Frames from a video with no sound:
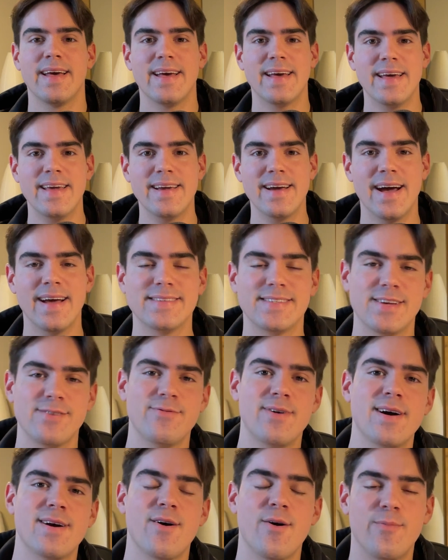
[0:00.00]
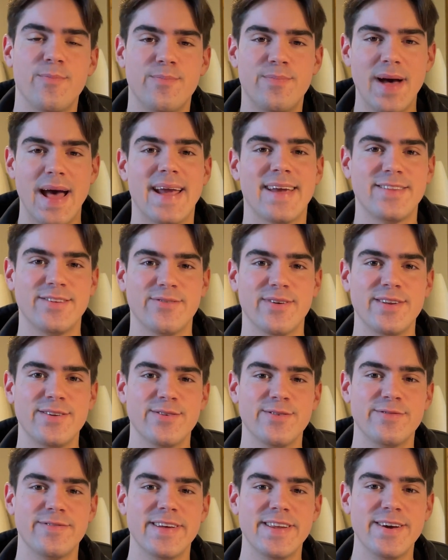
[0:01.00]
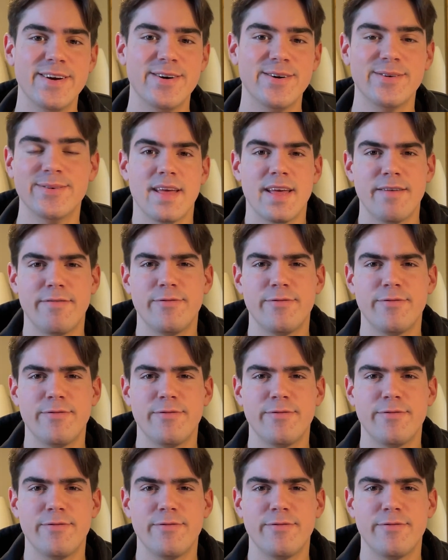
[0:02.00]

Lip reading: Hey guys, and welcome back to a new video.